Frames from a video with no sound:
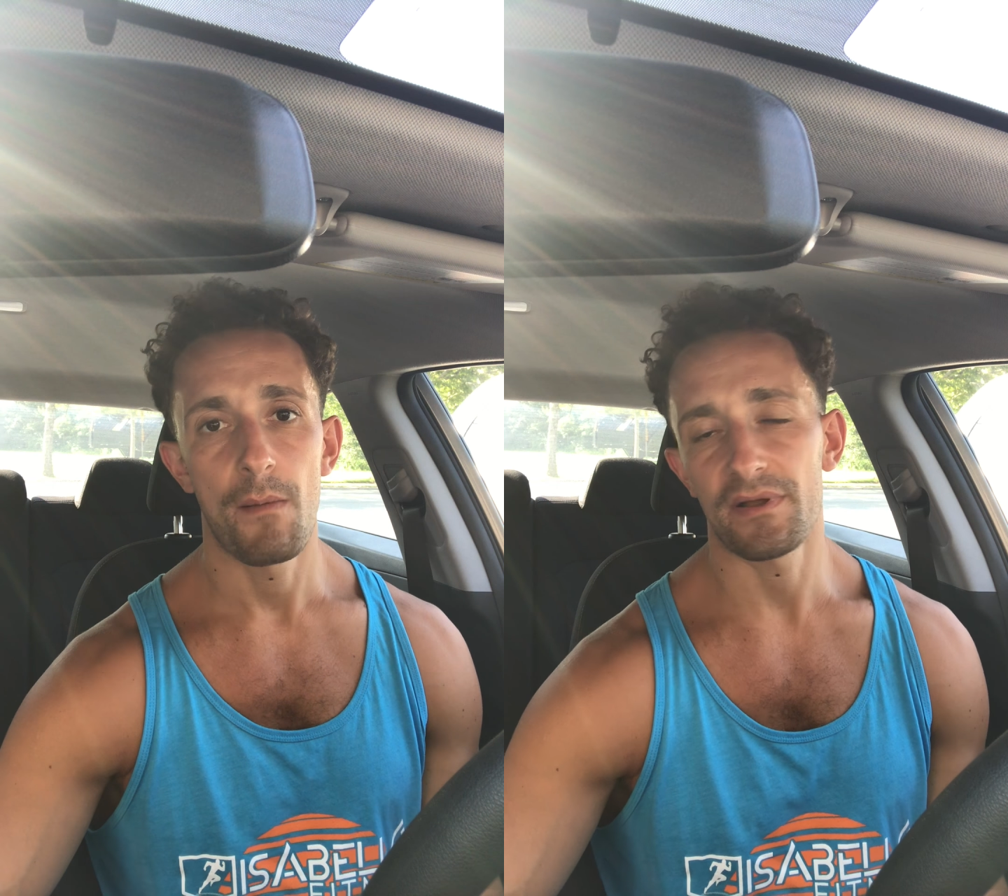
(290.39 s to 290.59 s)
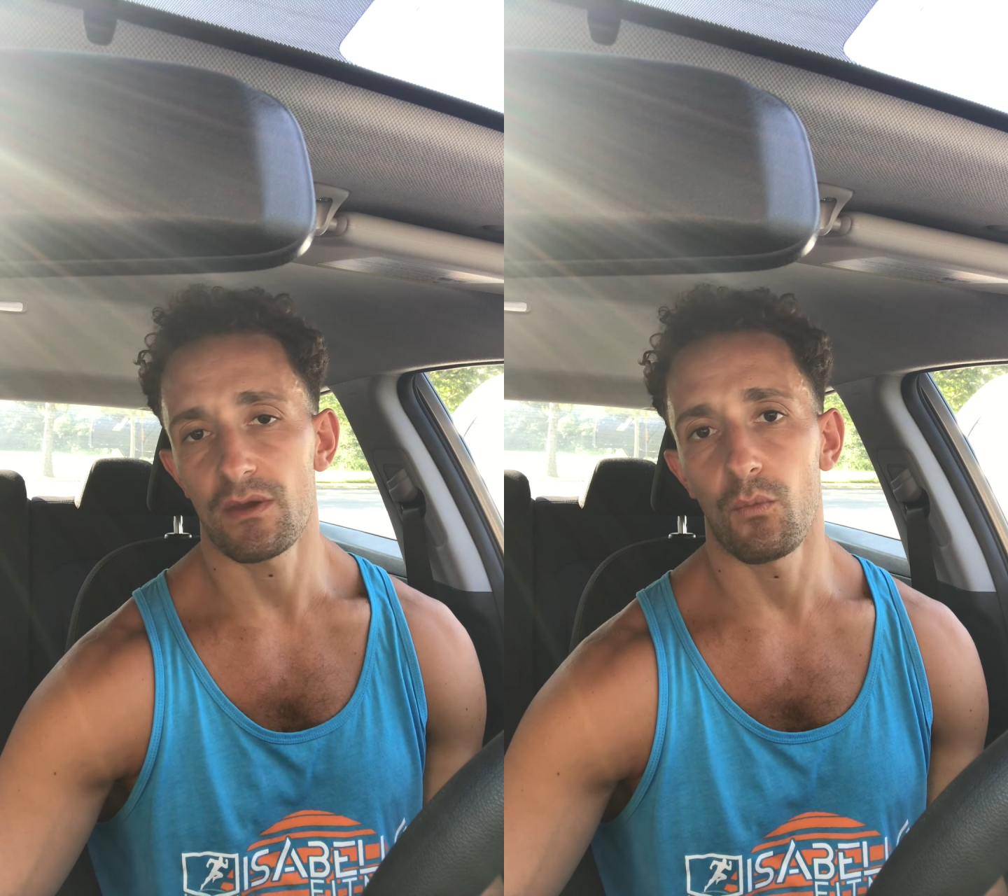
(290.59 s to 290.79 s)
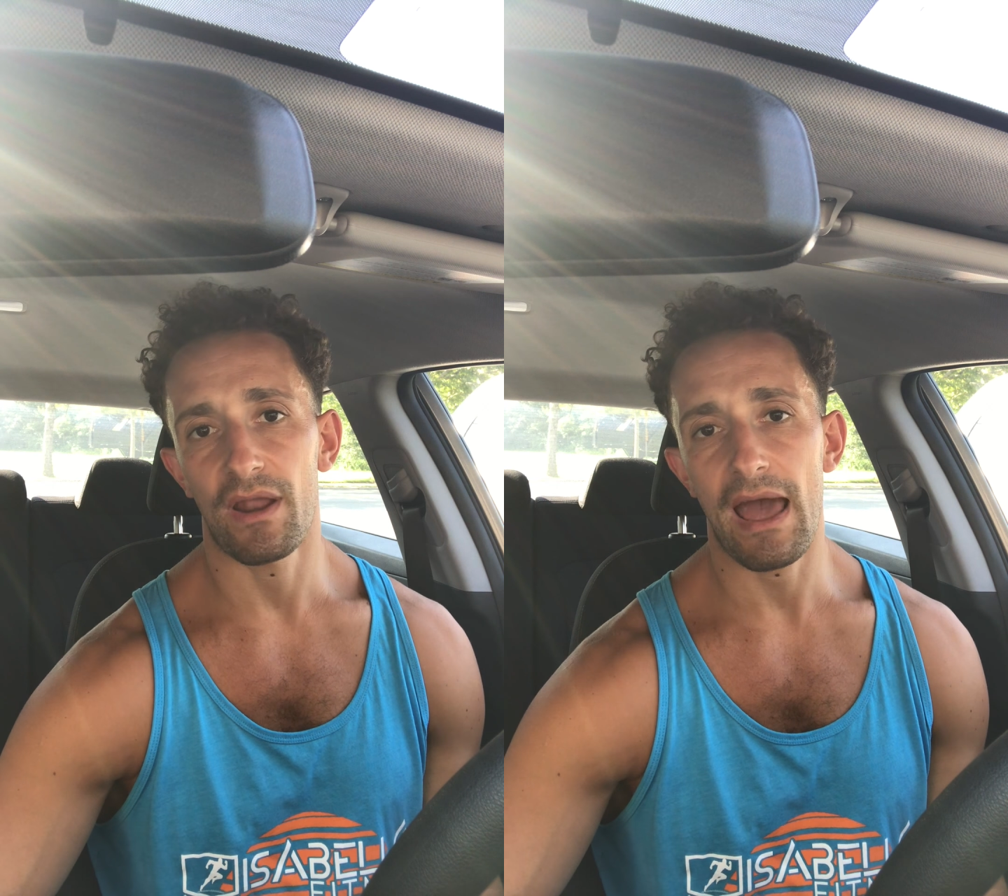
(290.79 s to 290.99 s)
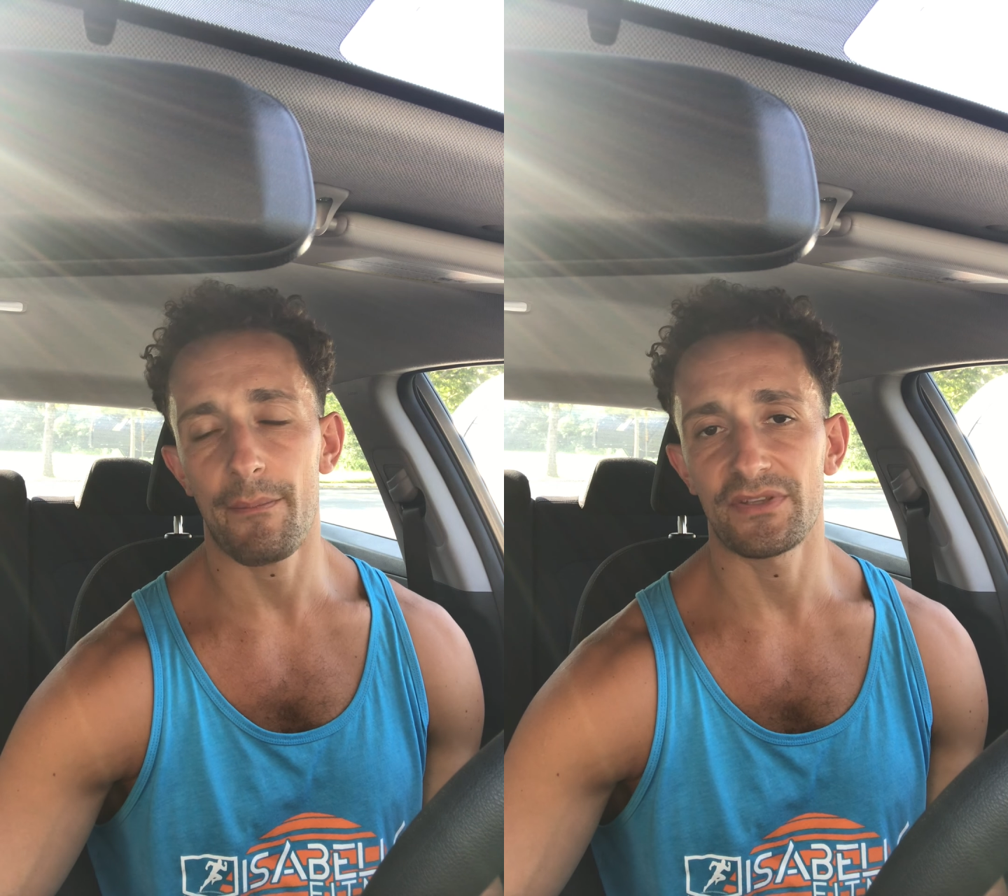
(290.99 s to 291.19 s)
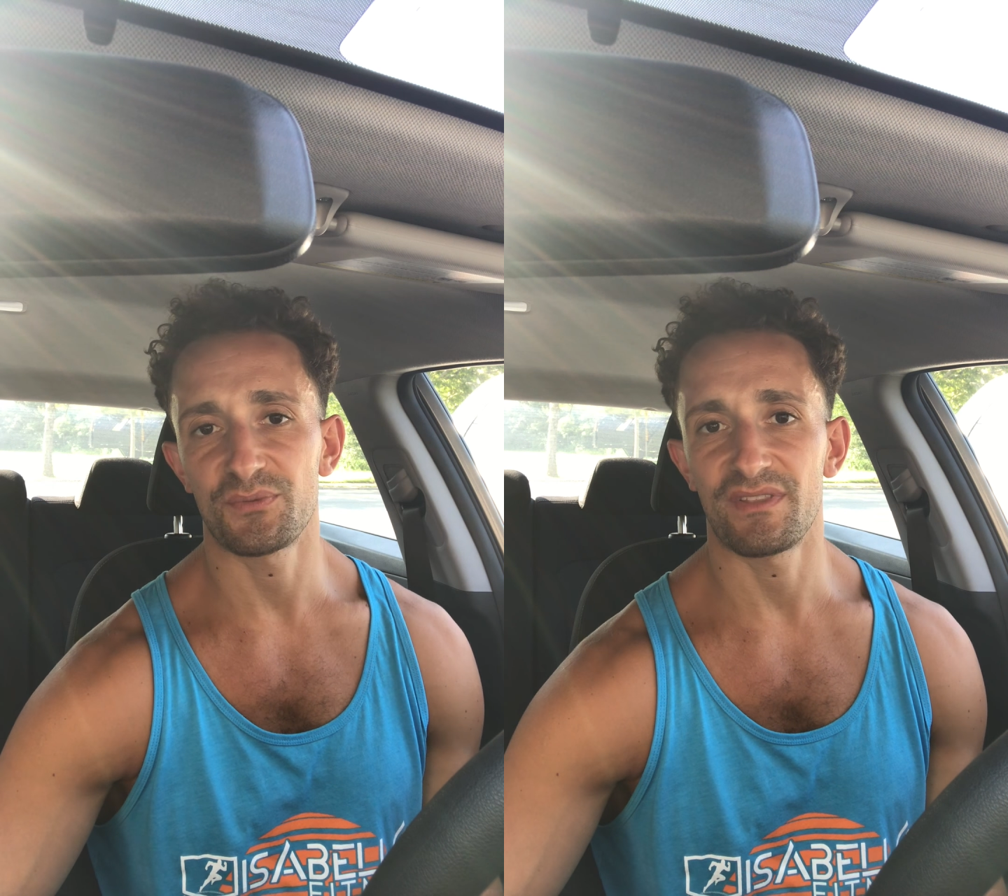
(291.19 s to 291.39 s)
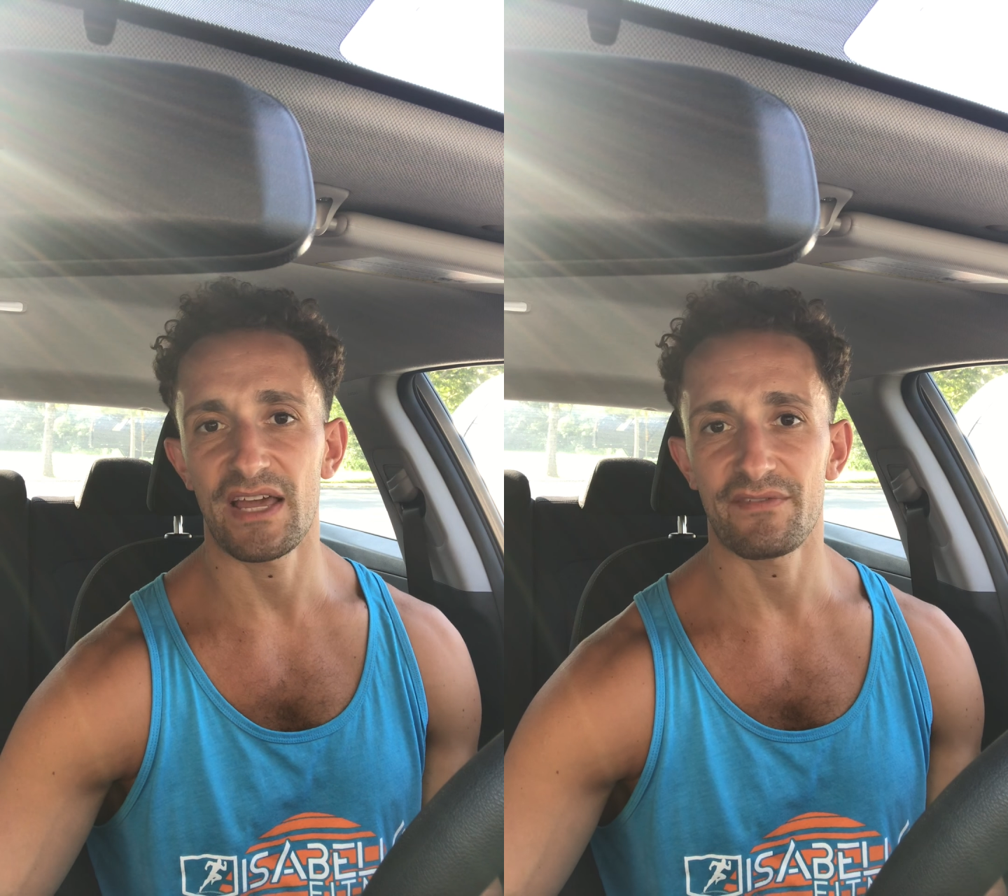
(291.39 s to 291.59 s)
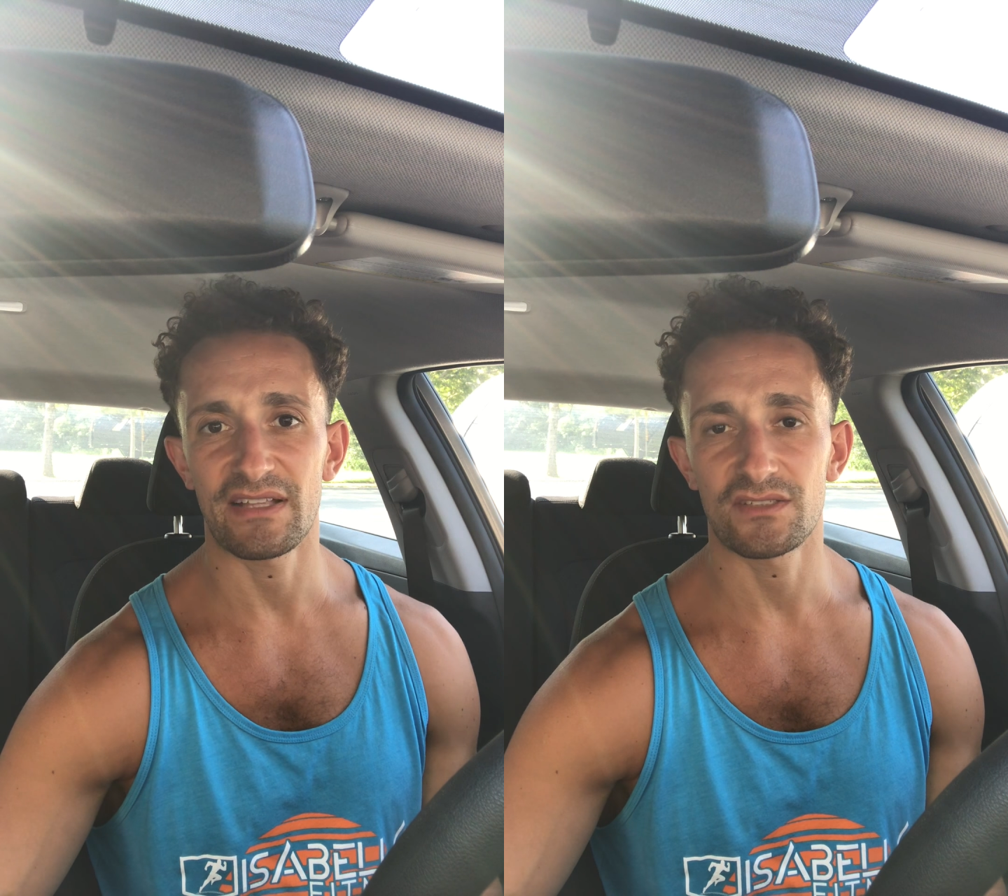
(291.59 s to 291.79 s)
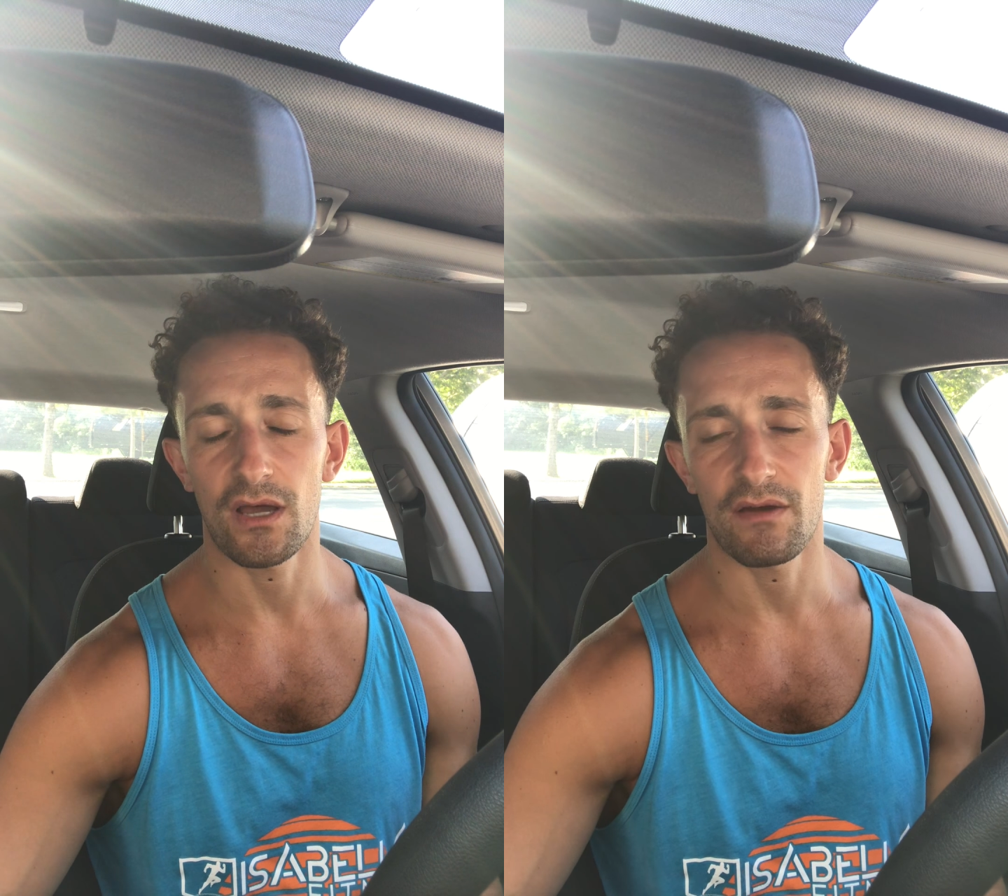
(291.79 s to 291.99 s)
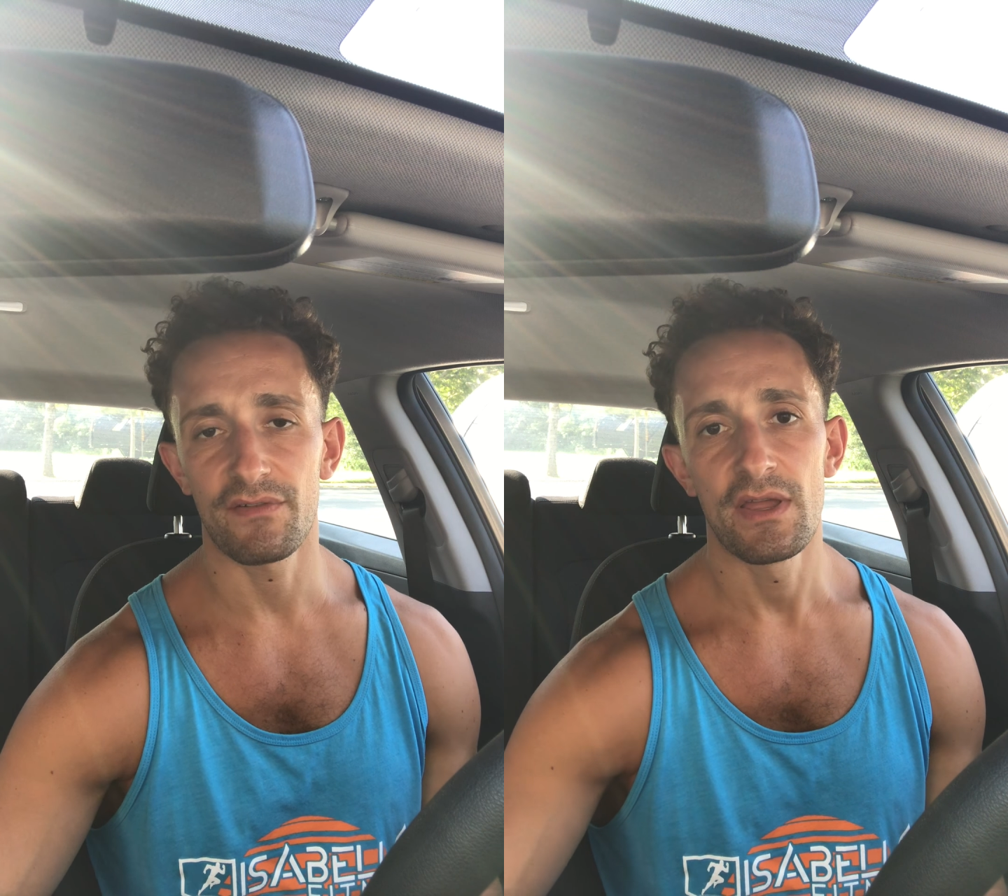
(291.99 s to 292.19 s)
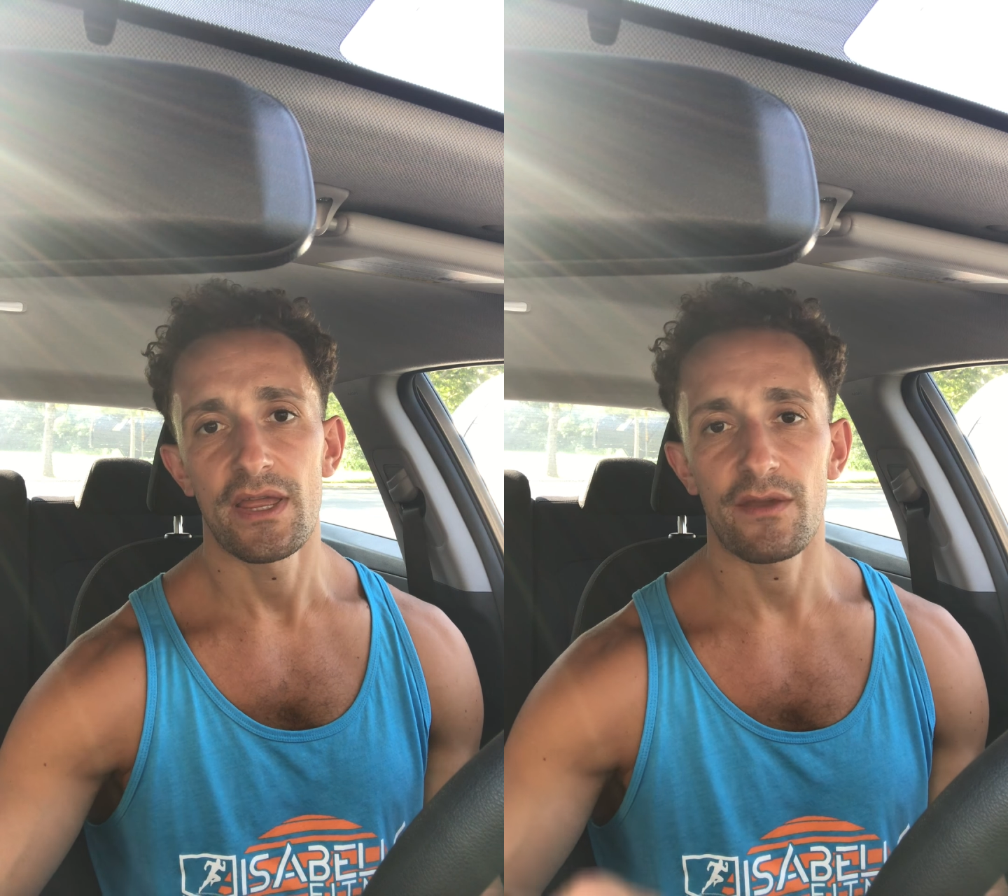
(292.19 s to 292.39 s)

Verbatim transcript: but then what happens when life gets tough?